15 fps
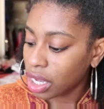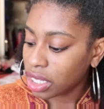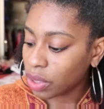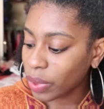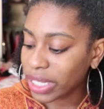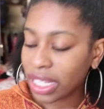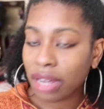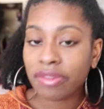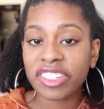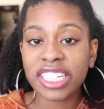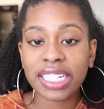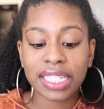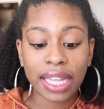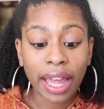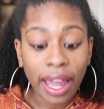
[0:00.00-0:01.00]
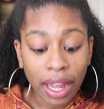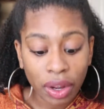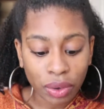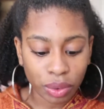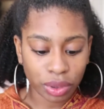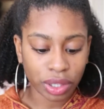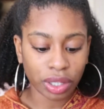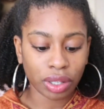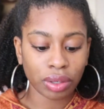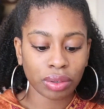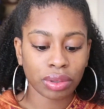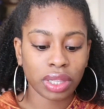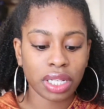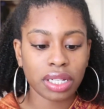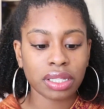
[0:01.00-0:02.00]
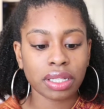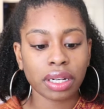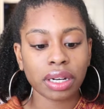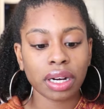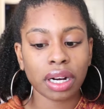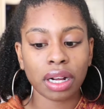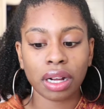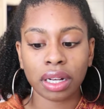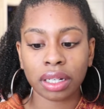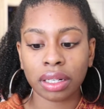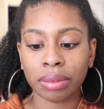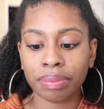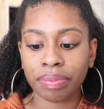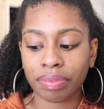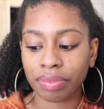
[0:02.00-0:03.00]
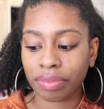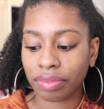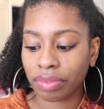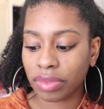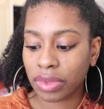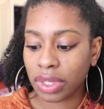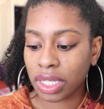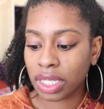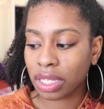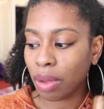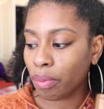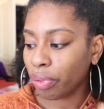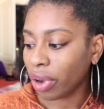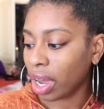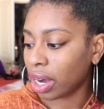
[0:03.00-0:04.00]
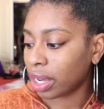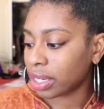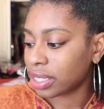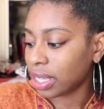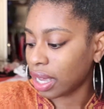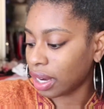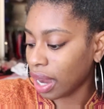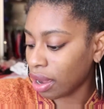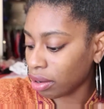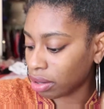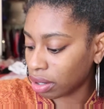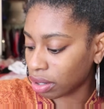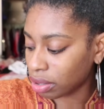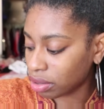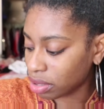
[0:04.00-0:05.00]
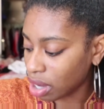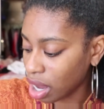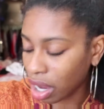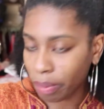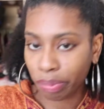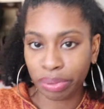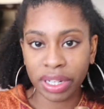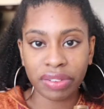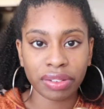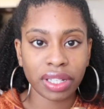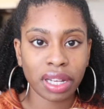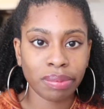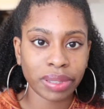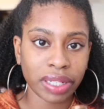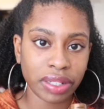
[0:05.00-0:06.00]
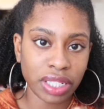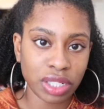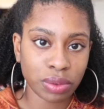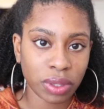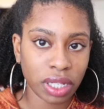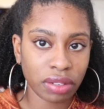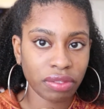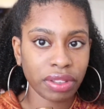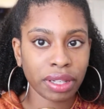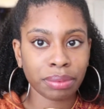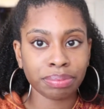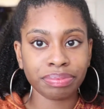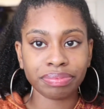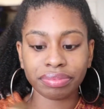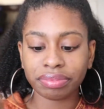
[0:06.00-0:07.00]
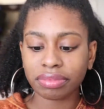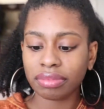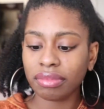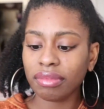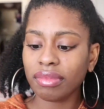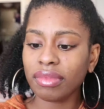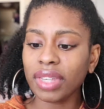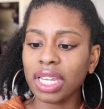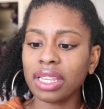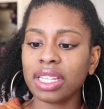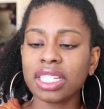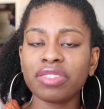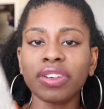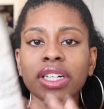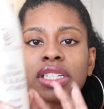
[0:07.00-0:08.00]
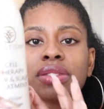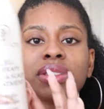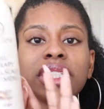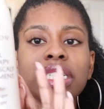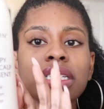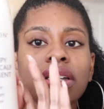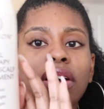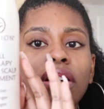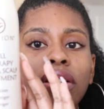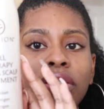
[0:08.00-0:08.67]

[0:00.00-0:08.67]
So once I'm detangled though, these are some products and I'll talk briefly about each one of them. This first one is called